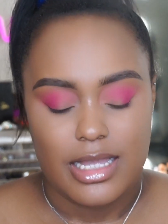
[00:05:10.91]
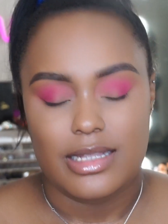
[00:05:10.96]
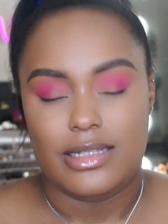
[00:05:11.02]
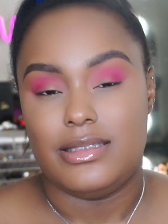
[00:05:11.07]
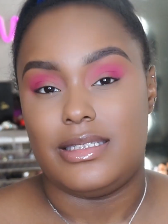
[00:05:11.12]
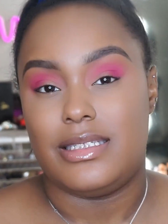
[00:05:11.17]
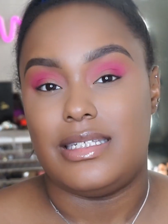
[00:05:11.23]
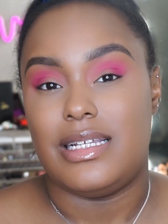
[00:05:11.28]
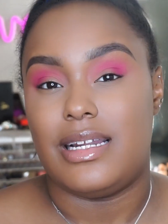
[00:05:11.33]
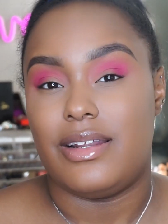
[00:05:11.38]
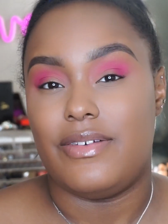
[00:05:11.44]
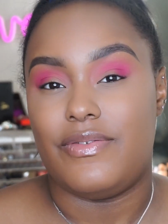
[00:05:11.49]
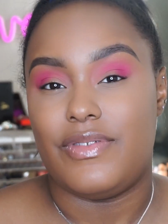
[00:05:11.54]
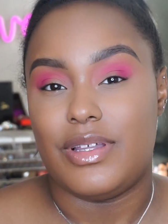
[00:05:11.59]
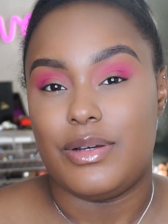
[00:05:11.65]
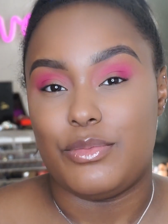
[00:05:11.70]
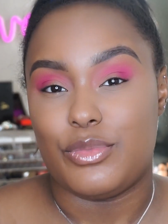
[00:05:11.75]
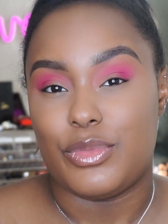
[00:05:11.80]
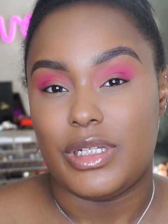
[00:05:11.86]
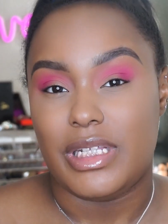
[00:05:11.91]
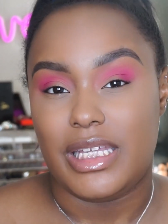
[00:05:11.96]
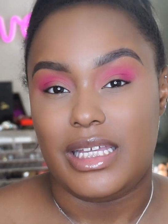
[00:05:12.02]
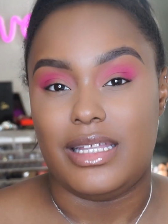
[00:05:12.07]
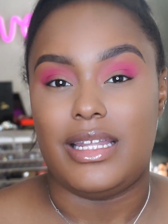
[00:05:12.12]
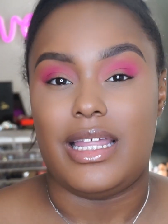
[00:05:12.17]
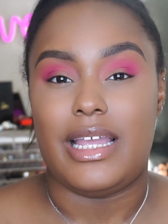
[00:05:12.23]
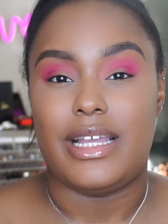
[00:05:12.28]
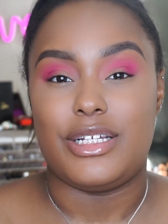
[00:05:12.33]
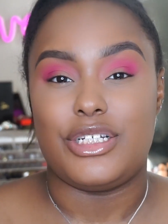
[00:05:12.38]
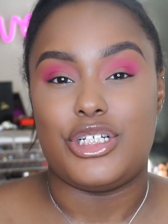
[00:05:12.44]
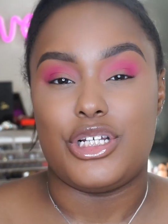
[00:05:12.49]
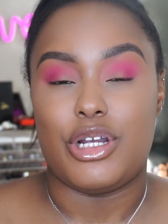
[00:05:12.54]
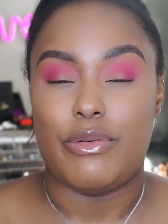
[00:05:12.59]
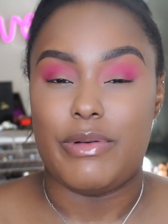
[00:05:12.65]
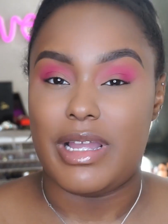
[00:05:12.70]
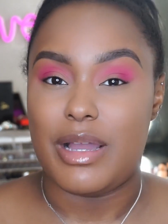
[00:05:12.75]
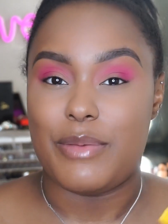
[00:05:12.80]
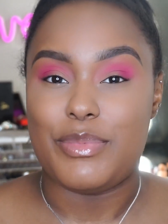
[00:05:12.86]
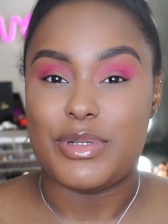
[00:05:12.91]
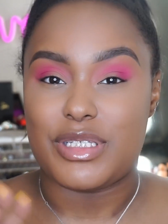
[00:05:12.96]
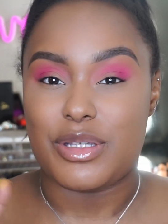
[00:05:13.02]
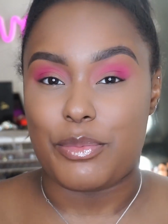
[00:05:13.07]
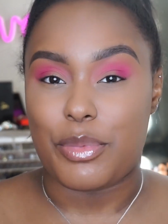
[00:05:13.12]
Instead of them really like showing up as